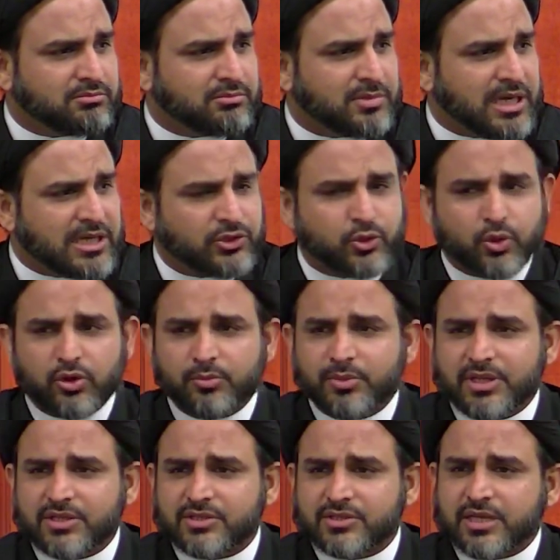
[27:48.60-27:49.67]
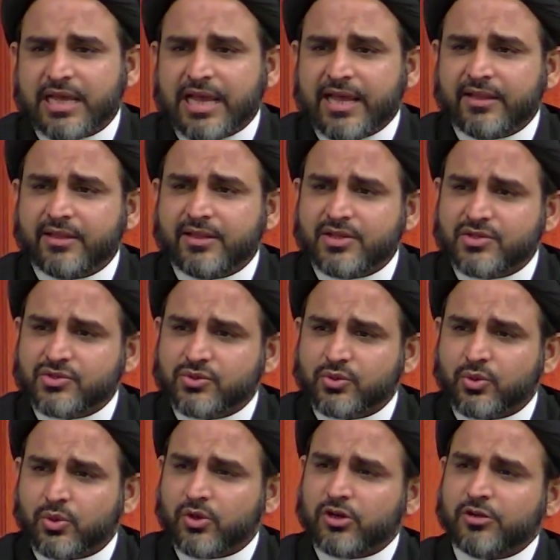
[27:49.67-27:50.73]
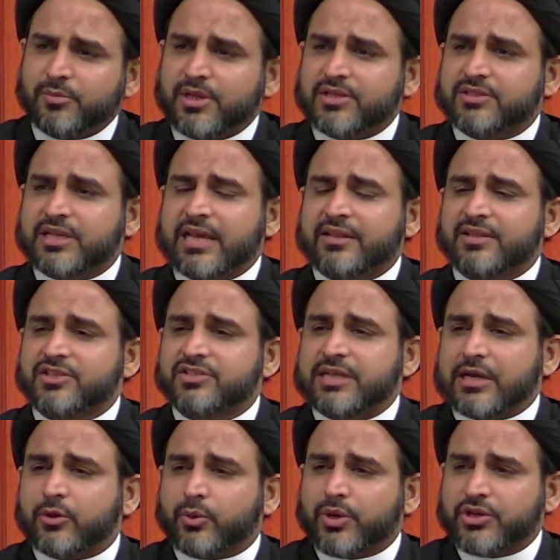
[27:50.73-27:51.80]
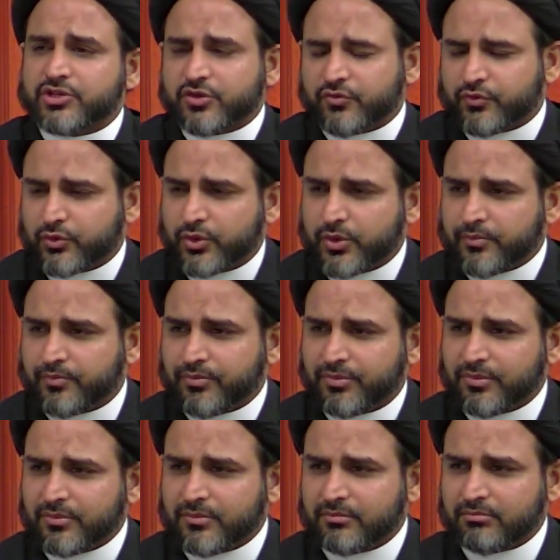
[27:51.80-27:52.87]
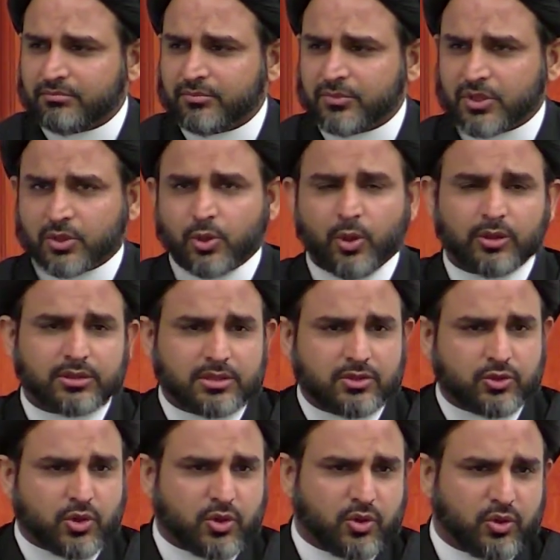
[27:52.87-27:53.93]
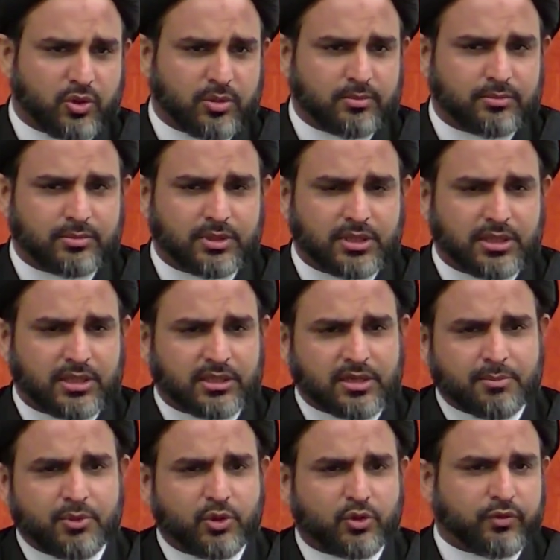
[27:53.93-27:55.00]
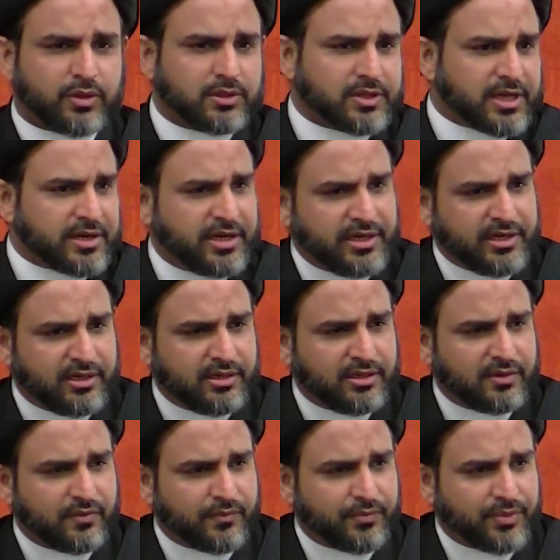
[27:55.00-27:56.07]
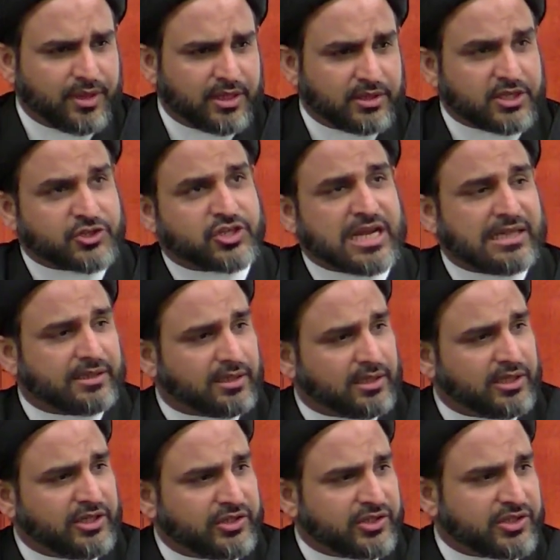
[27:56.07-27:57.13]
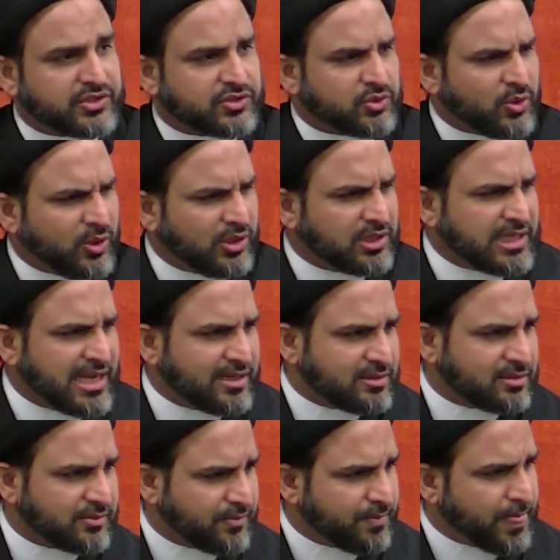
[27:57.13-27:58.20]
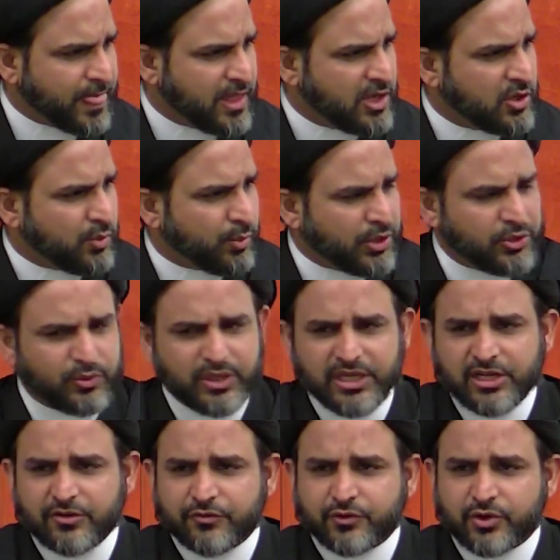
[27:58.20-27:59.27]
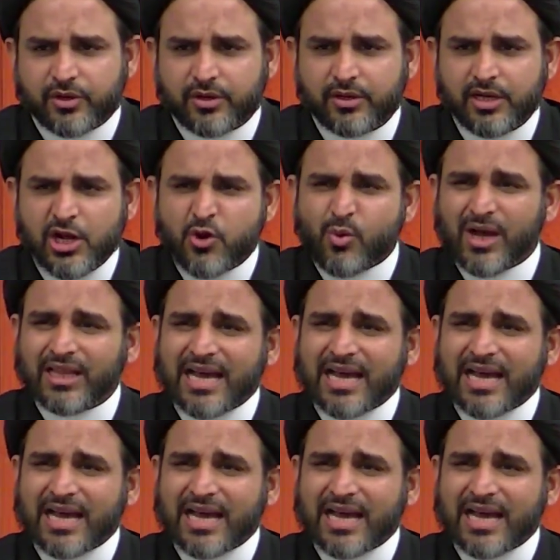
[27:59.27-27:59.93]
adornments and these ornaments and this decoration for? The golden dome, the beautiful dari, the chandeliers, all of that. What do you need it for? While